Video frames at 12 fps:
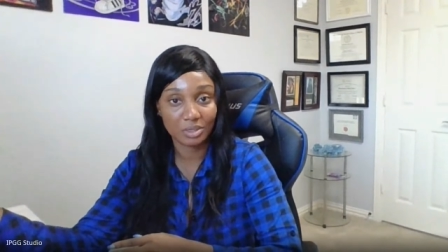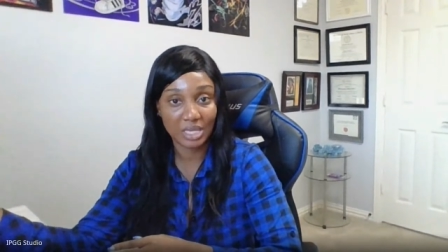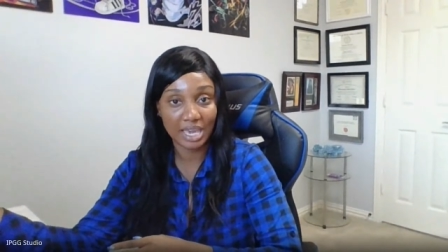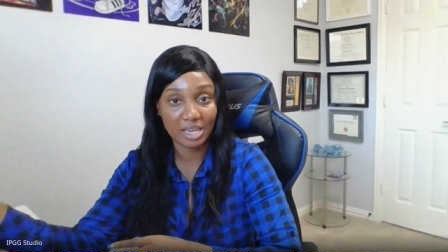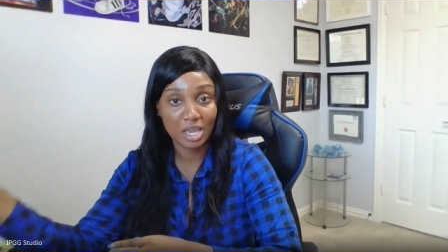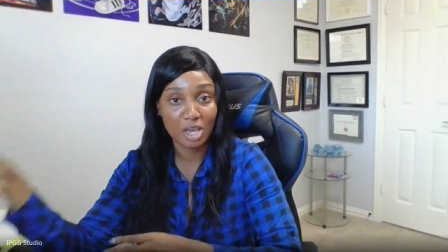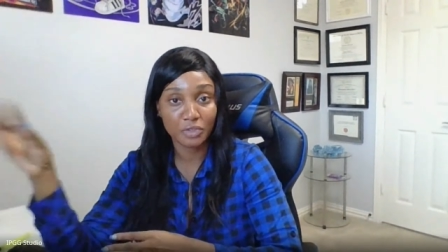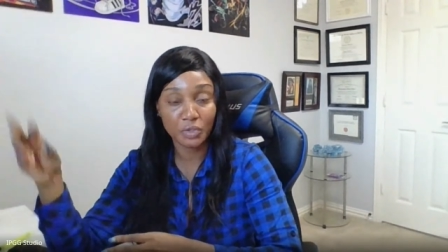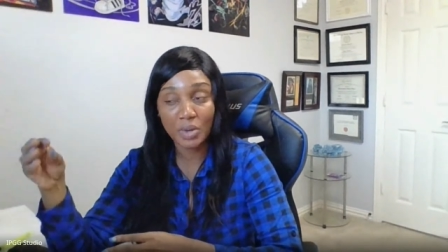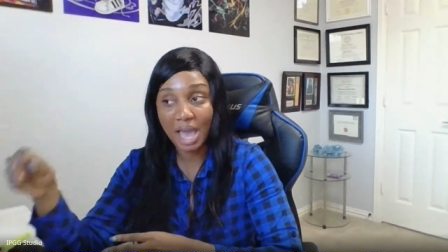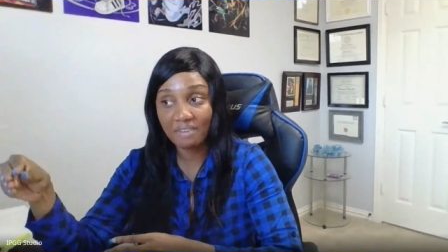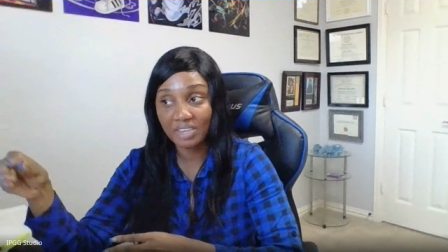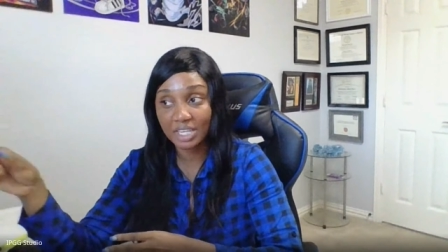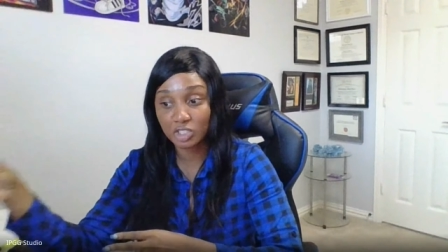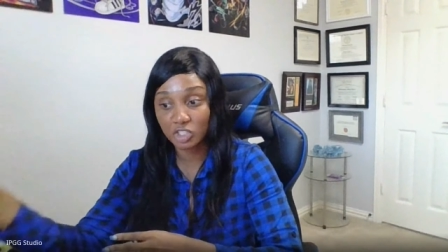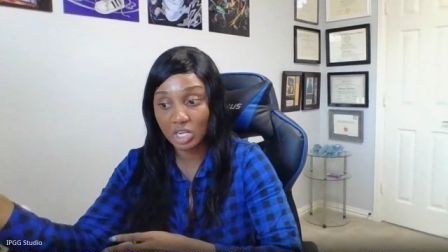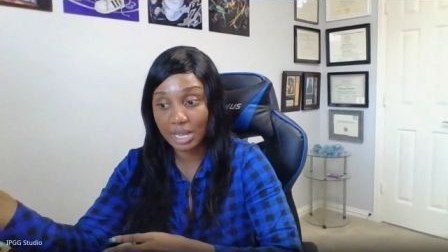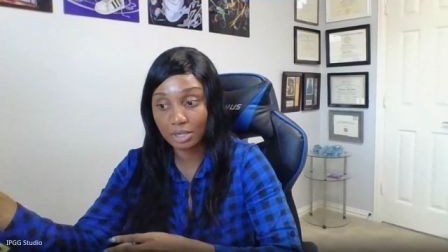Okay. You having a
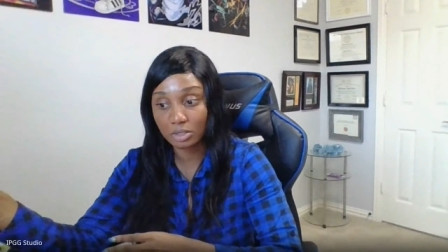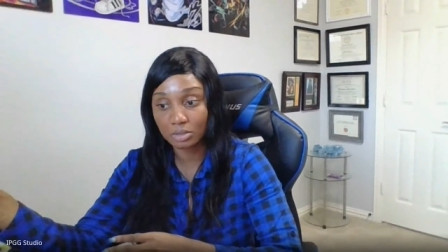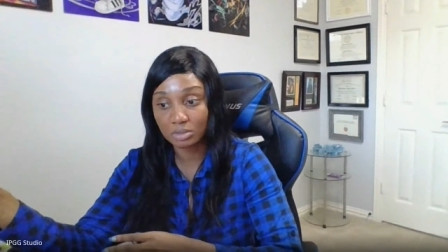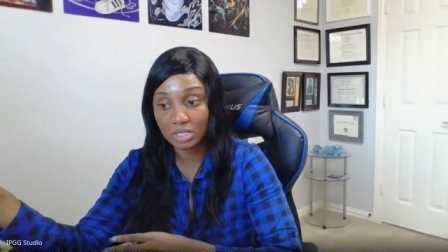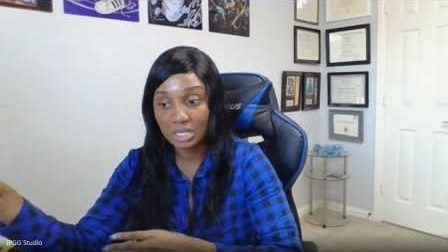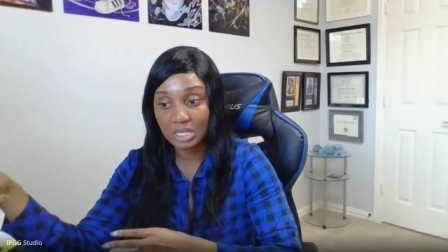child